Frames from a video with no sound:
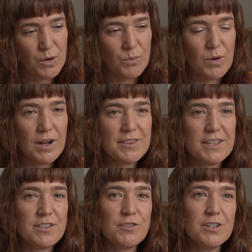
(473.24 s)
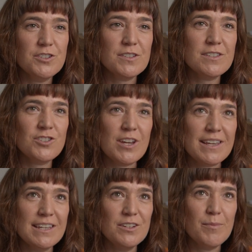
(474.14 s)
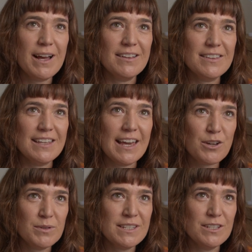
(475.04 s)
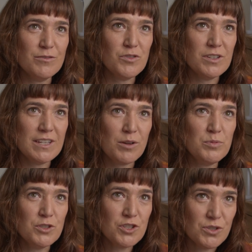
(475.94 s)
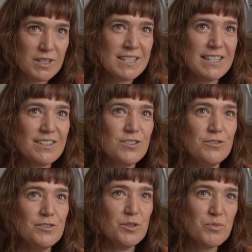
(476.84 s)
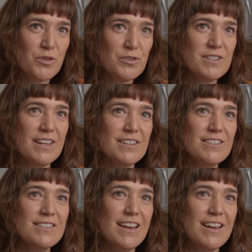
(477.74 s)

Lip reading: Well, I think you've got to just check in about the equity of the opportunity itself in the process,